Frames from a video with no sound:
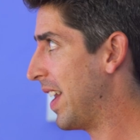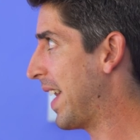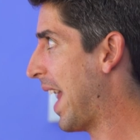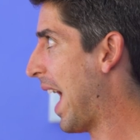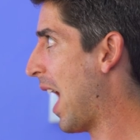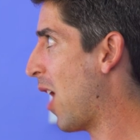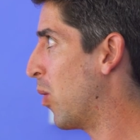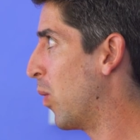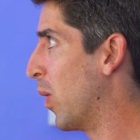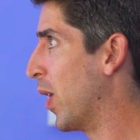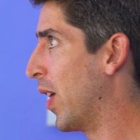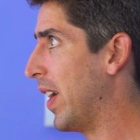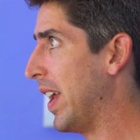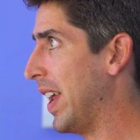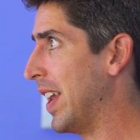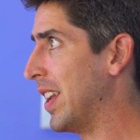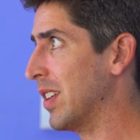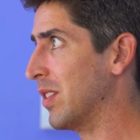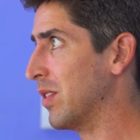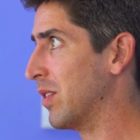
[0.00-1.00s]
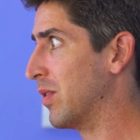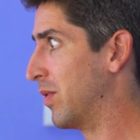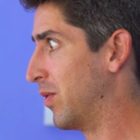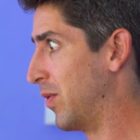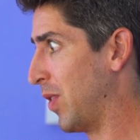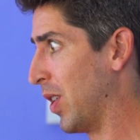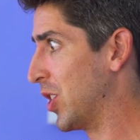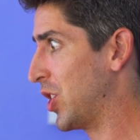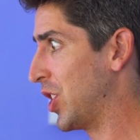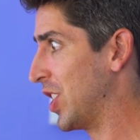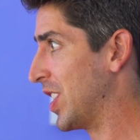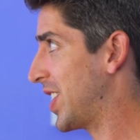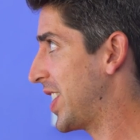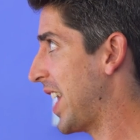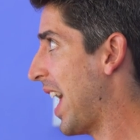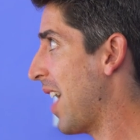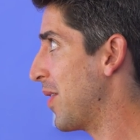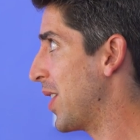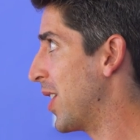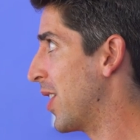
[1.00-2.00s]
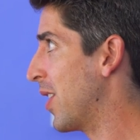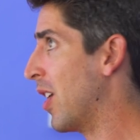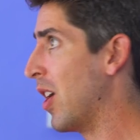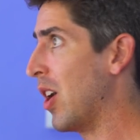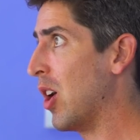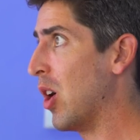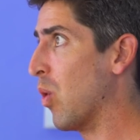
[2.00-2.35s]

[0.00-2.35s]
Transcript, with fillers: Now we're in version seven.